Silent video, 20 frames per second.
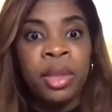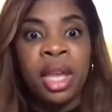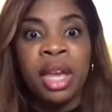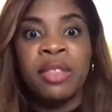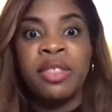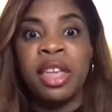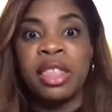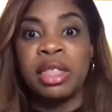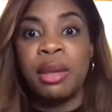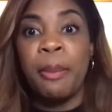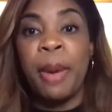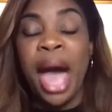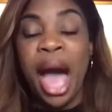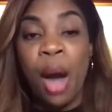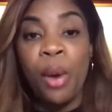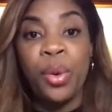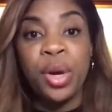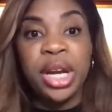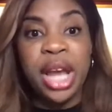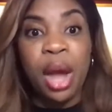that the
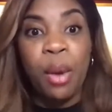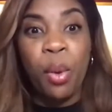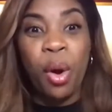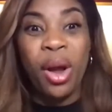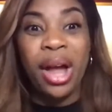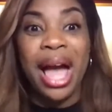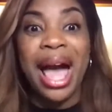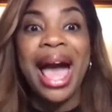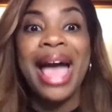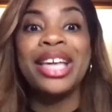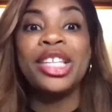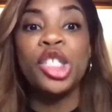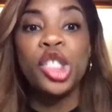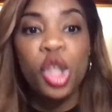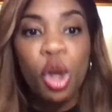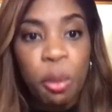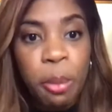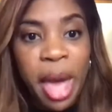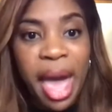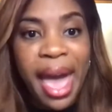Power Network, I
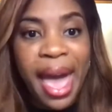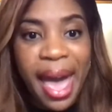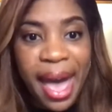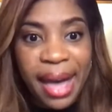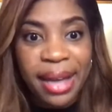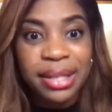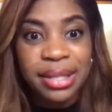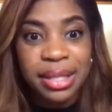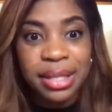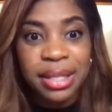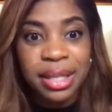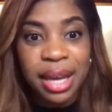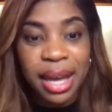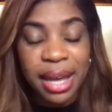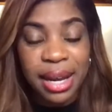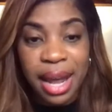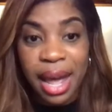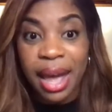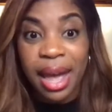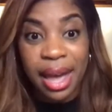surpassed,
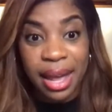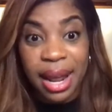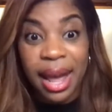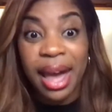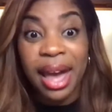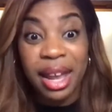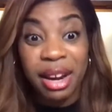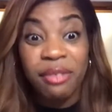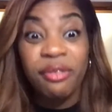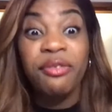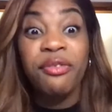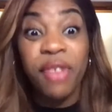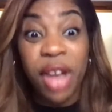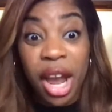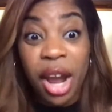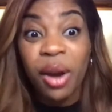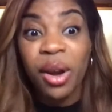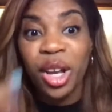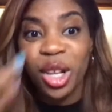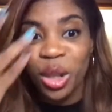and I had a
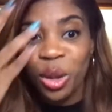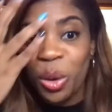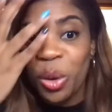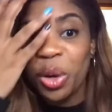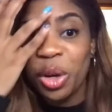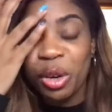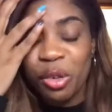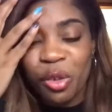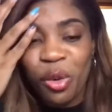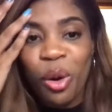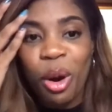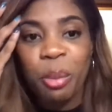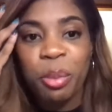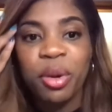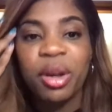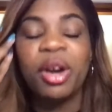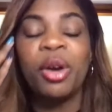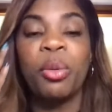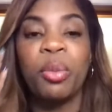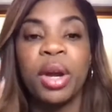very lucrative
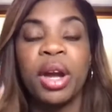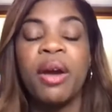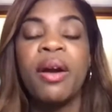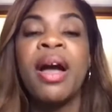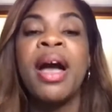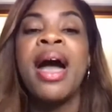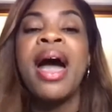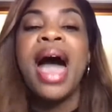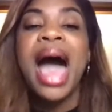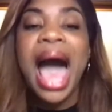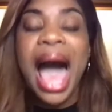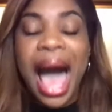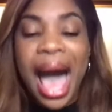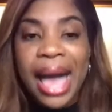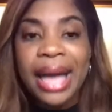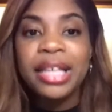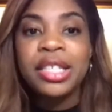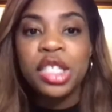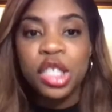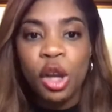corporate career.
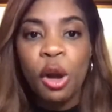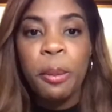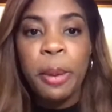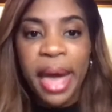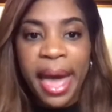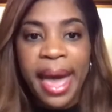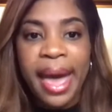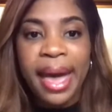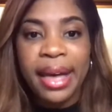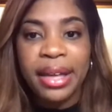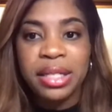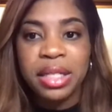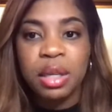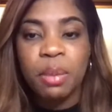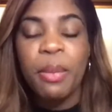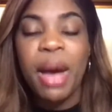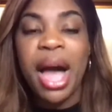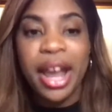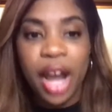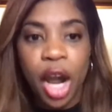I surpassed
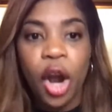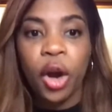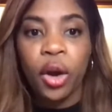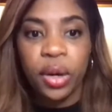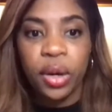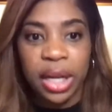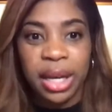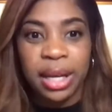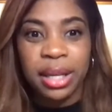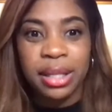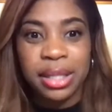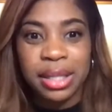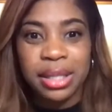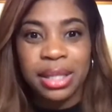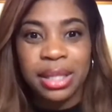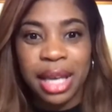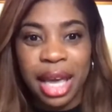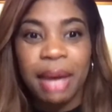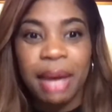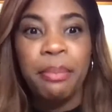my earnings
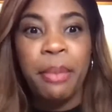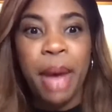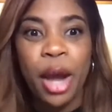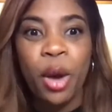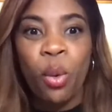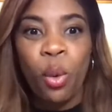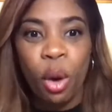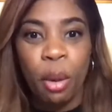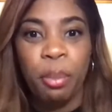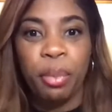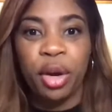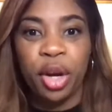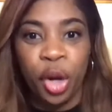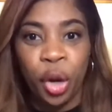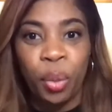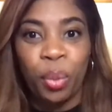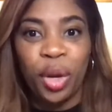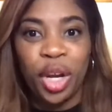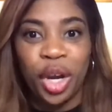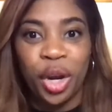in my corporate
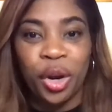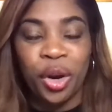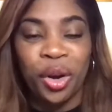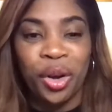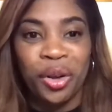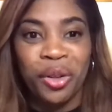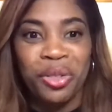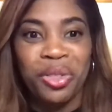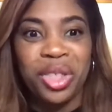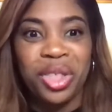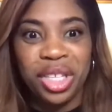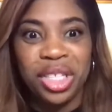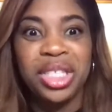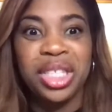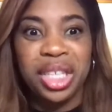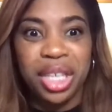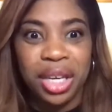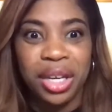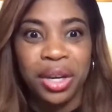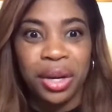career this
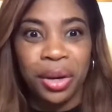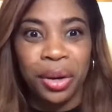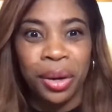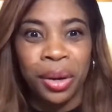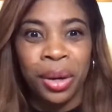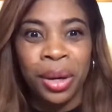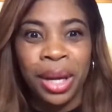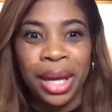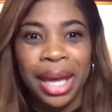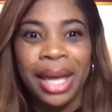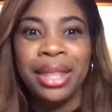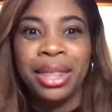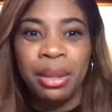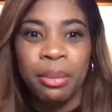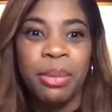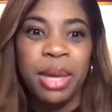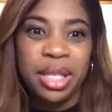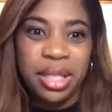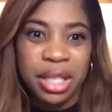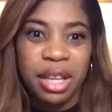year in the
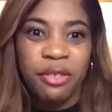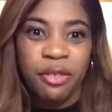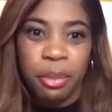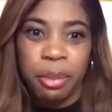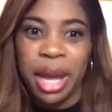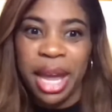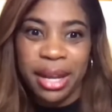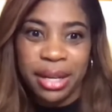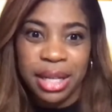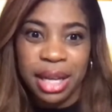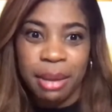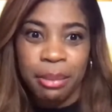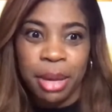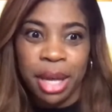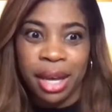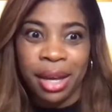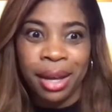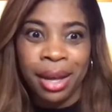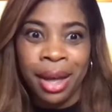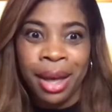midst of a
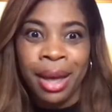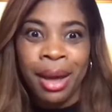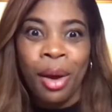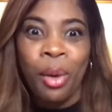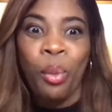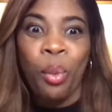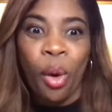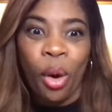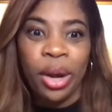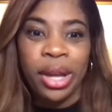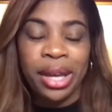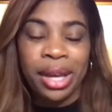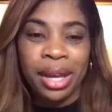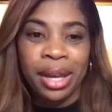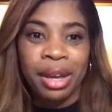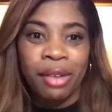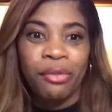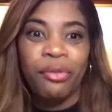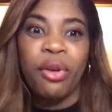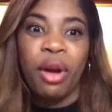pandemic,
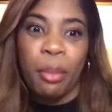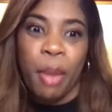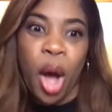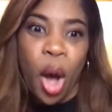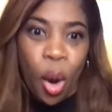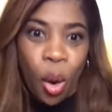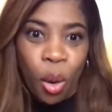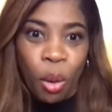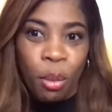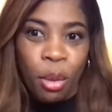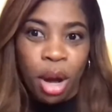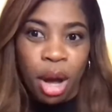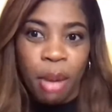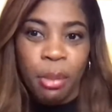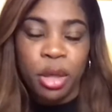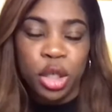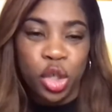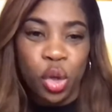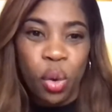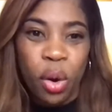working from home a
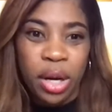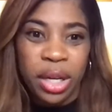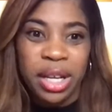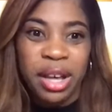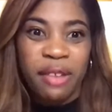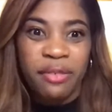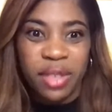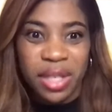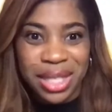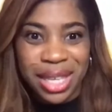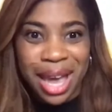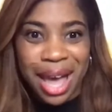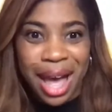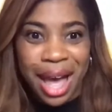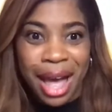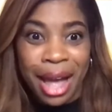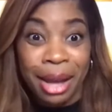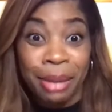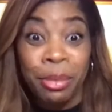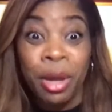majority of the
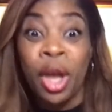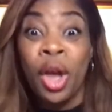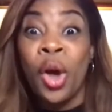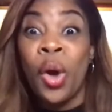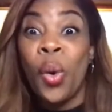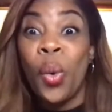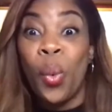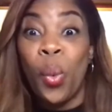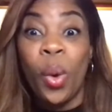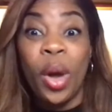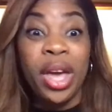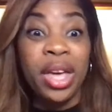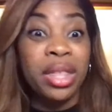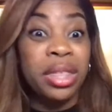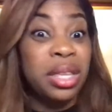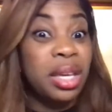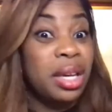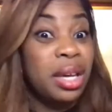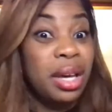time with